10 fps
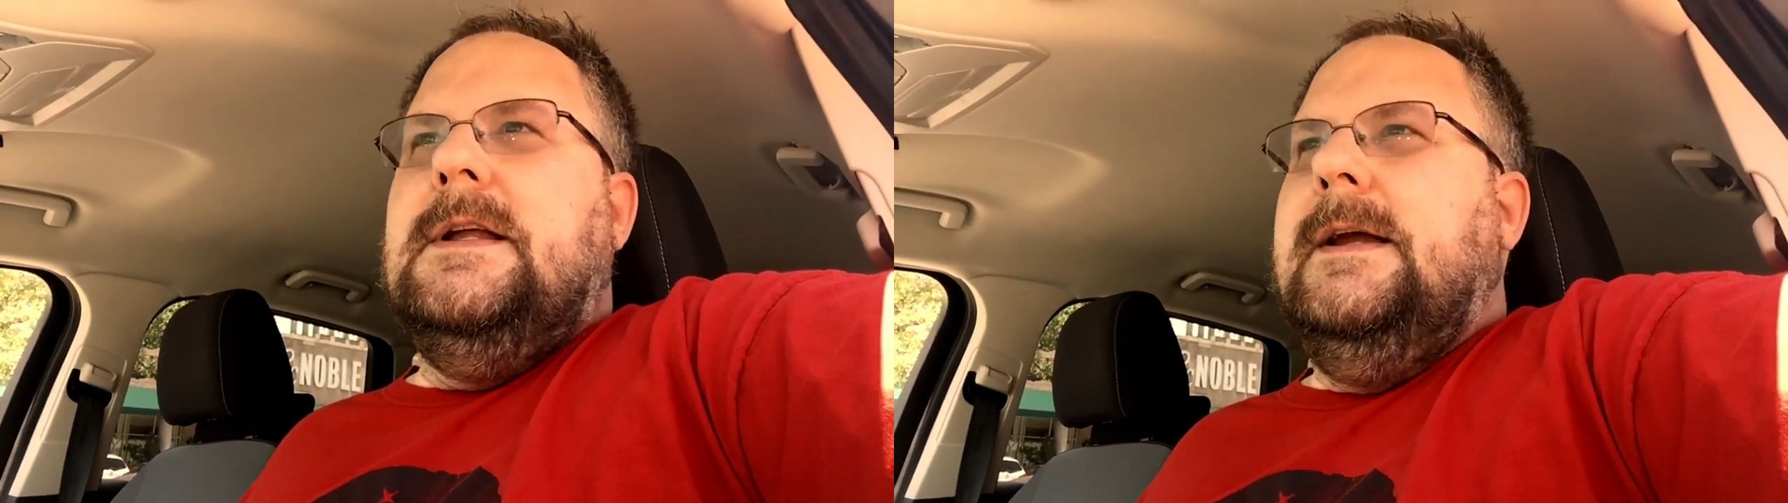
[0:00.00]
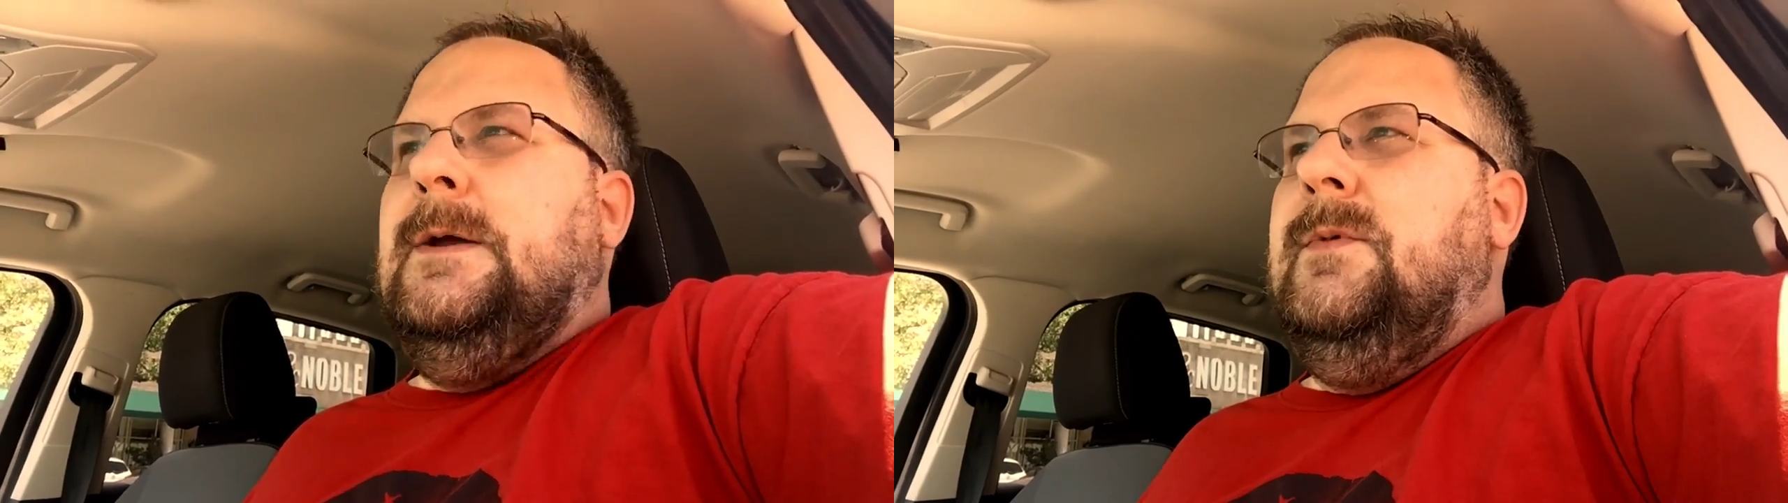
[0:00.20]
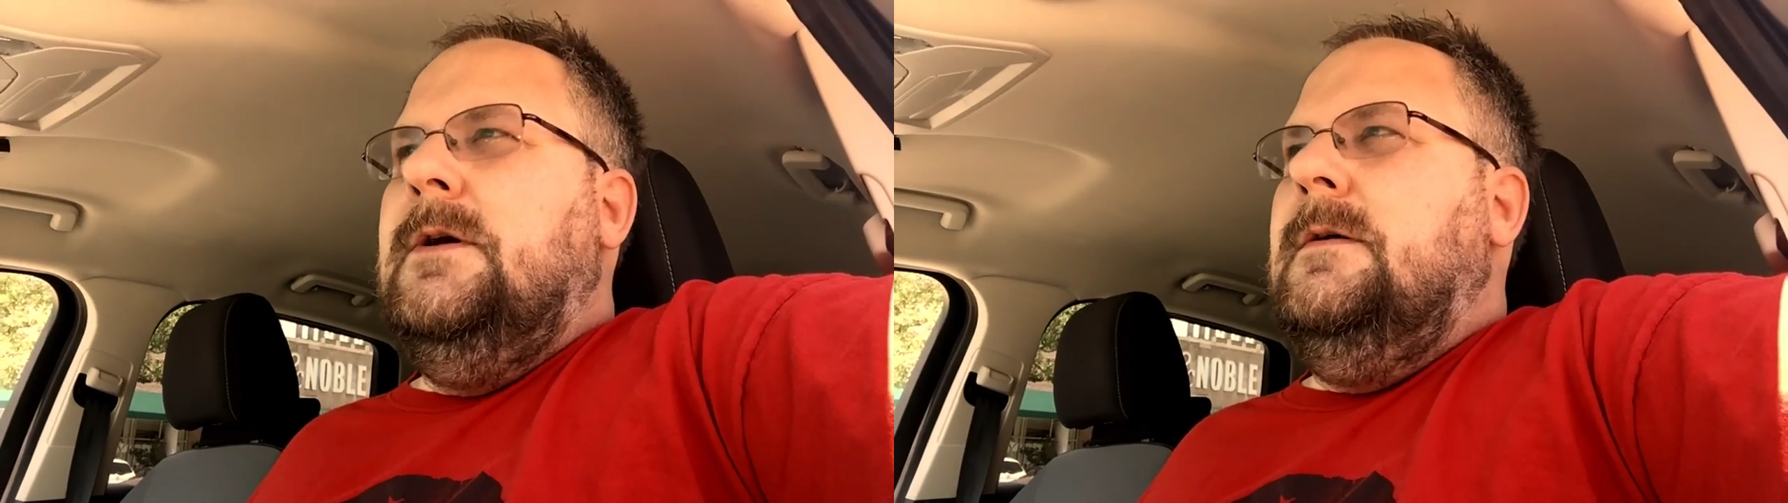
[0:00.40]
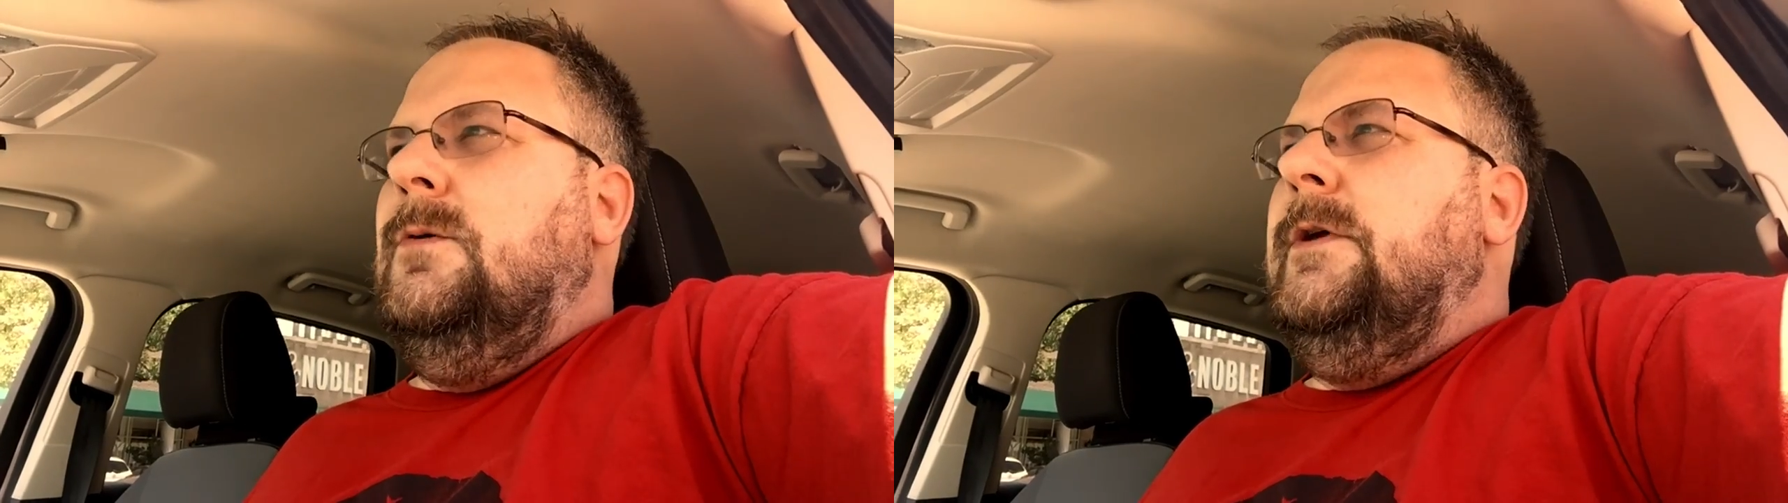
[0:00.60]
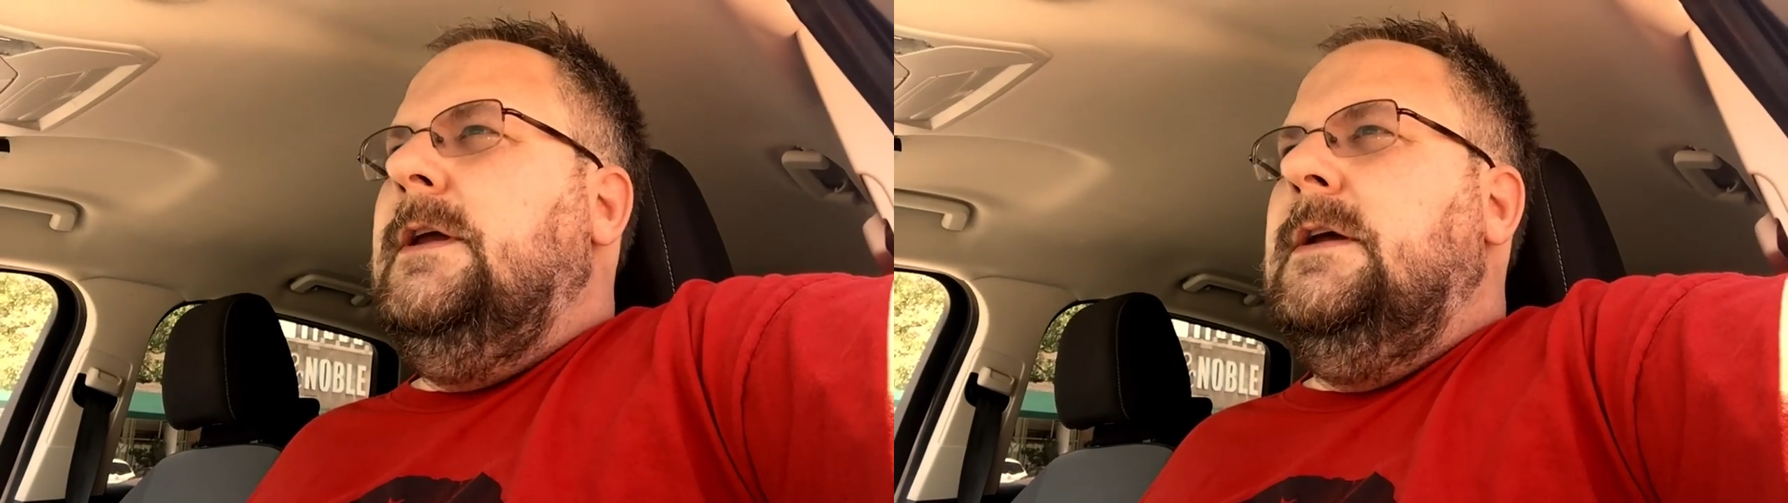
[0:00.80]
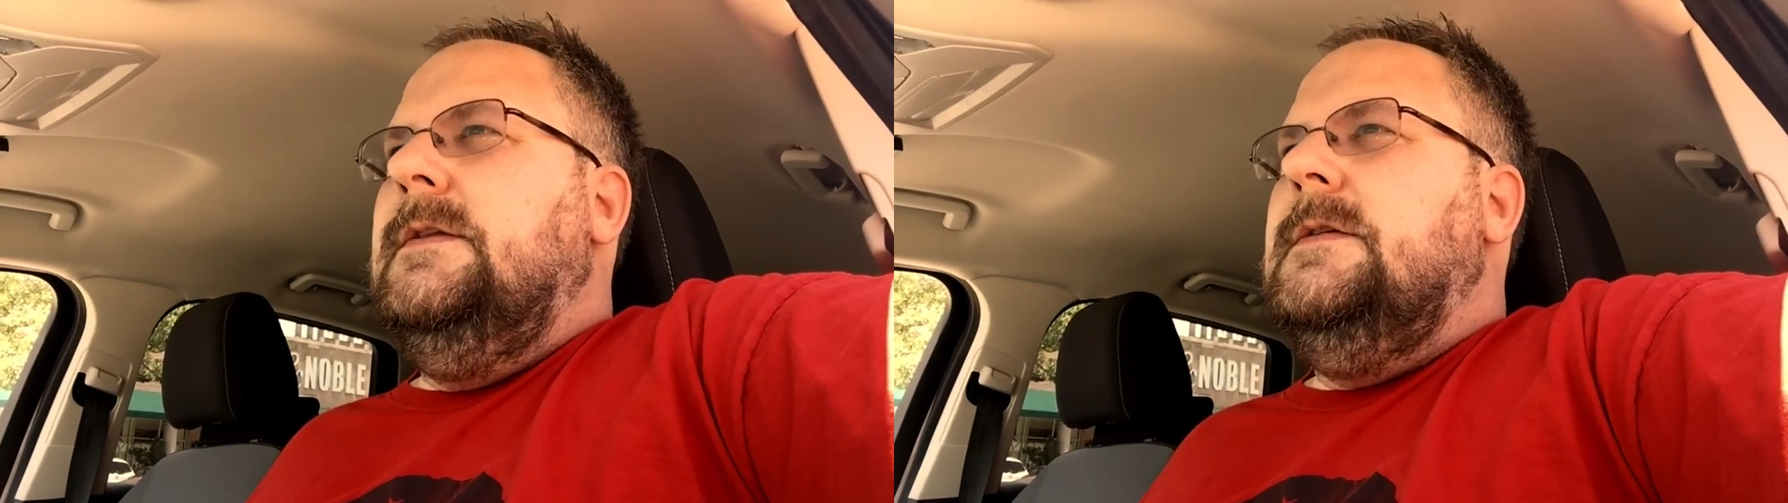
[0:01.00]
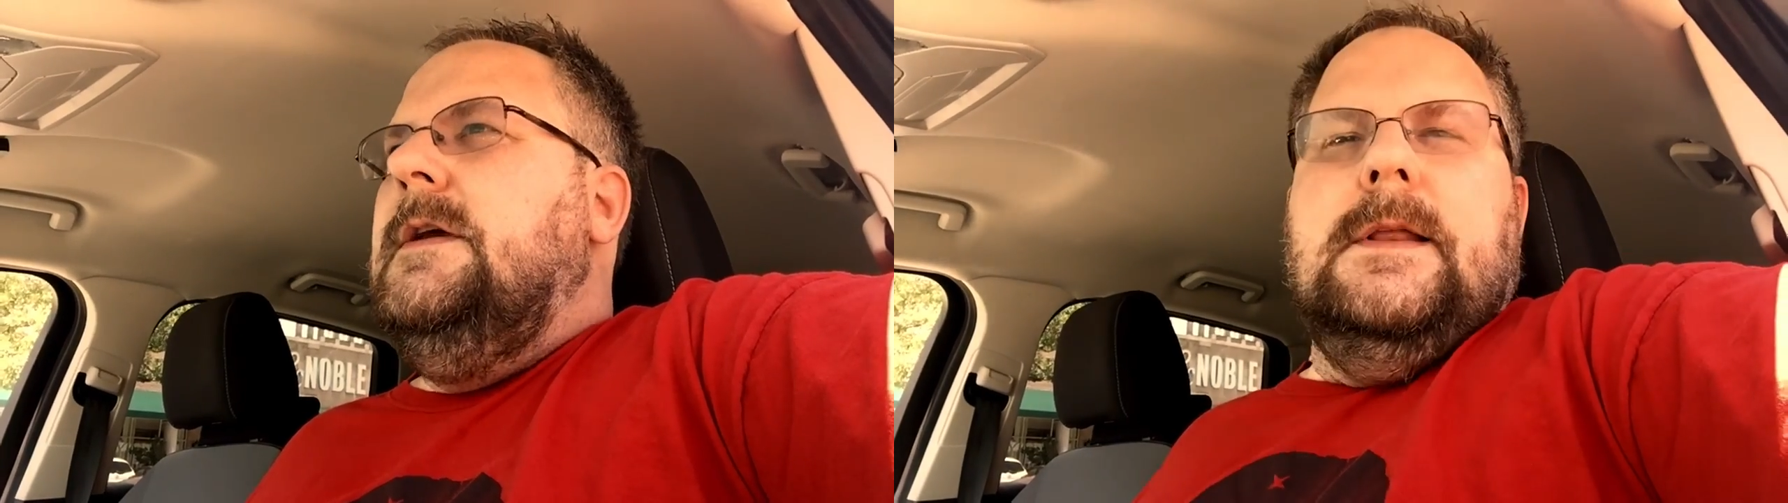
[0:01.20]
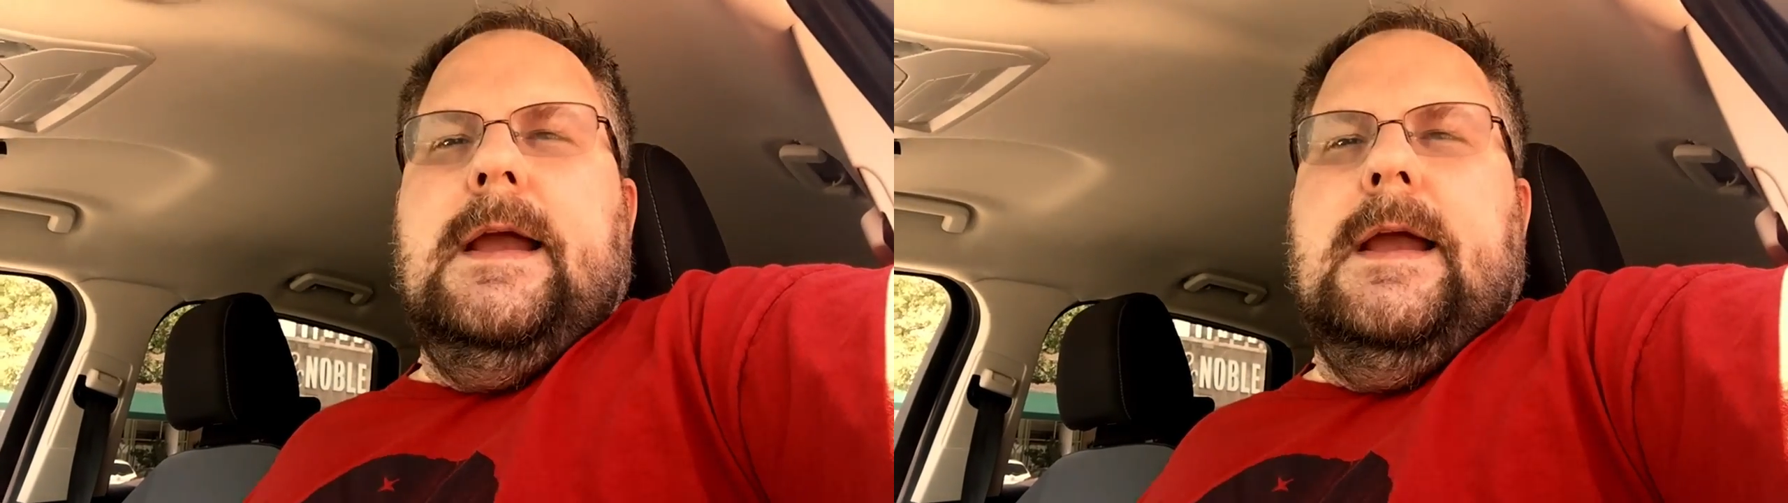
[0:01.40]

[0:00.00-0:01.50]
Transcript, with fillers: I like coming here on the weekends